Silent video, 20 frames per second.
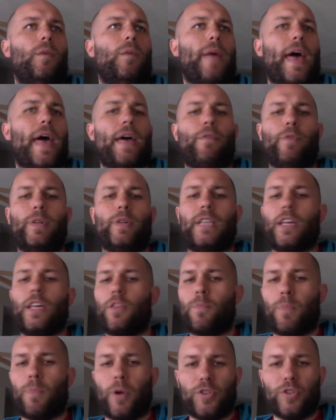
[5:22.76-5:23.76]
every
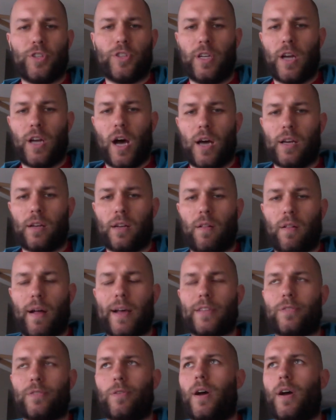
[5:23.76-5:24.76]
10th person on a
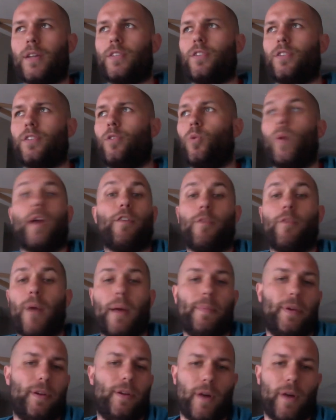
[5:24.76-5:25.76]
class roster, or whatever it
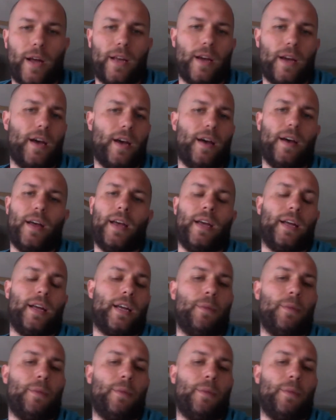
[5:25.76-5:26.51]
might be, right?